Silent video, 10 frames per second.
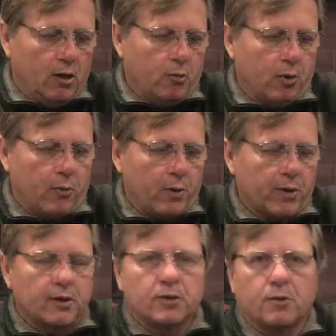What we
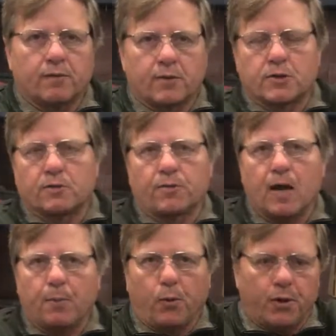want to do on version
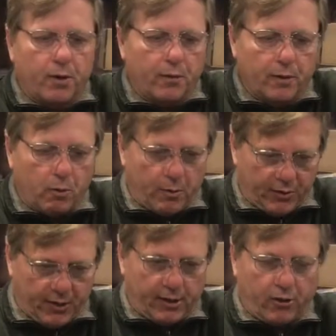5.0, and where we
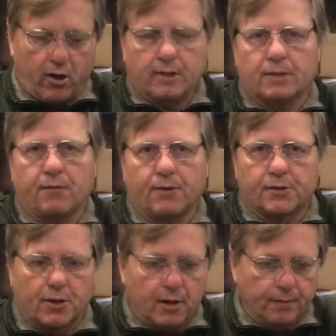think the cost
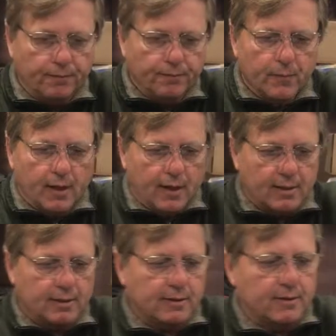savings are,
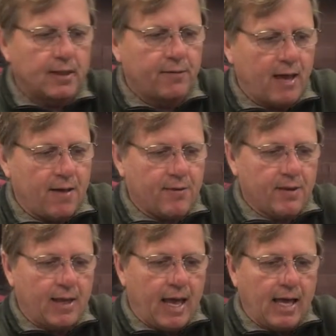is instead of having
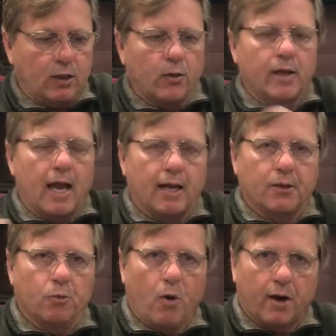the alloy and add in
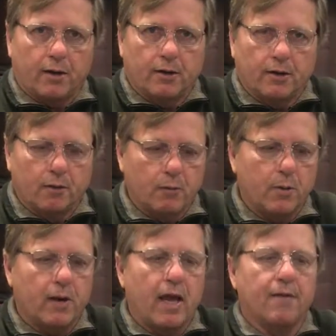the water, we
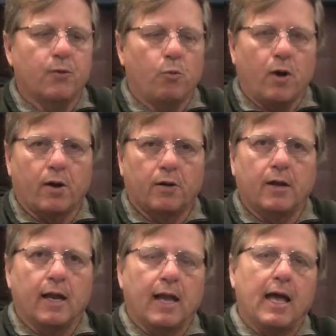want to have the water
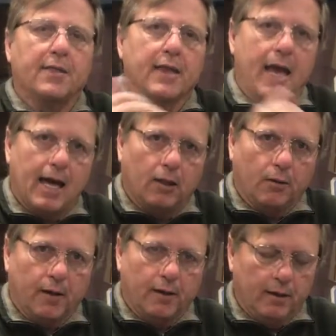and add the
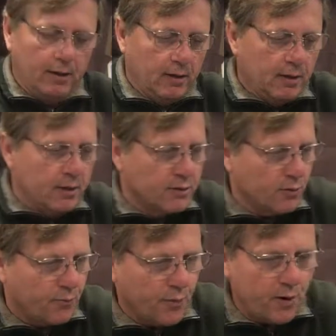alloy. So
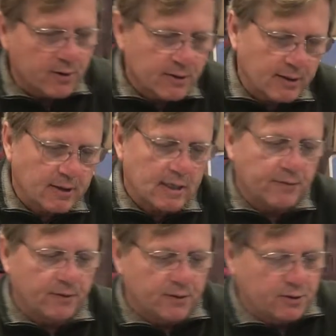if we are
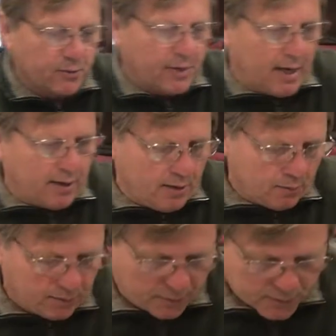successful in doing that
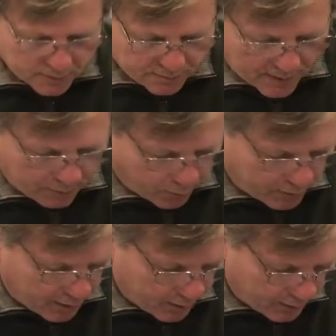with version
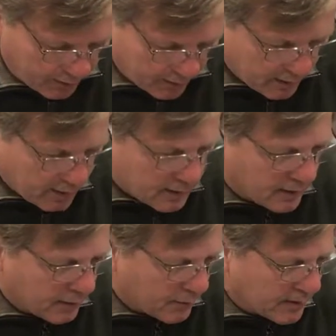5.0,
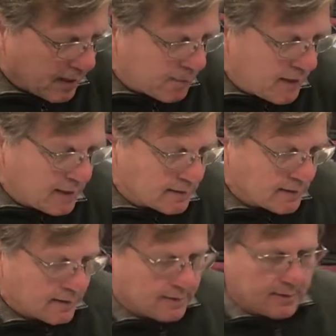then what that means
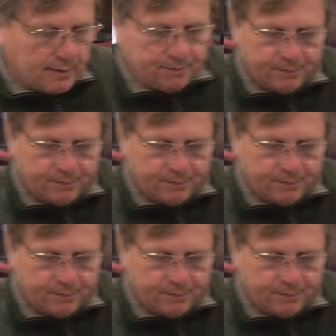is